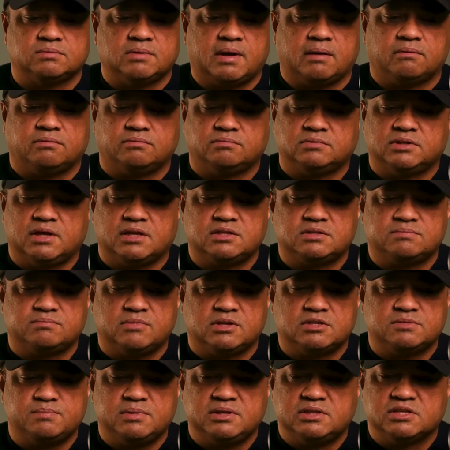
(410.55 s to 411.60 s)
Wow, that
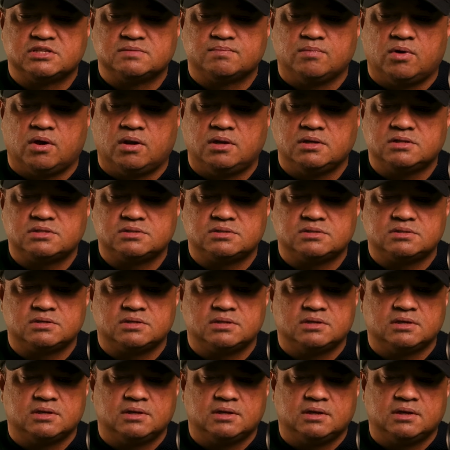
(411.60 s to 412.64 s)
must be the smallest
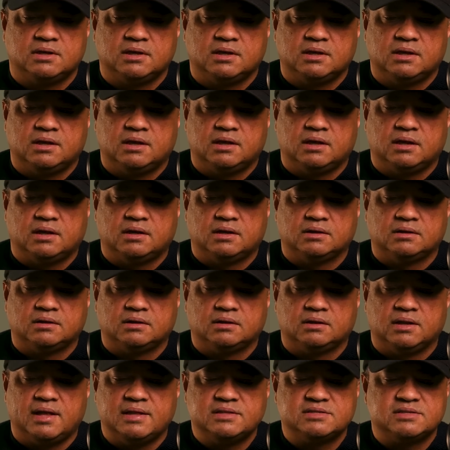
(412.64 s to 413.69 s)

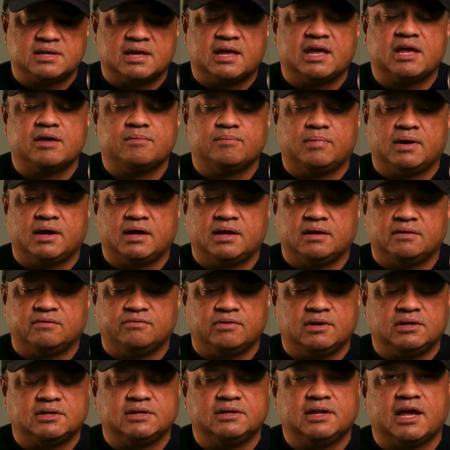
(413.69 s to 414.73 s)
lens I have by
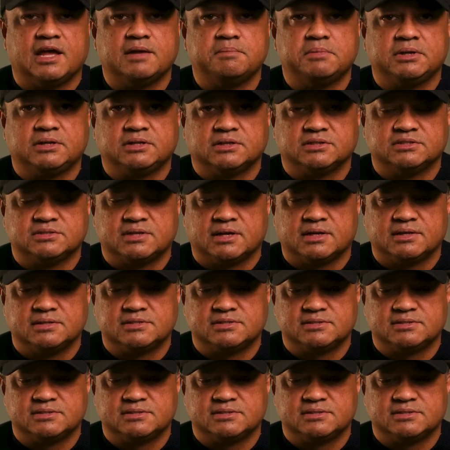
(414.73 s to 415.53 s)
filter diameter size.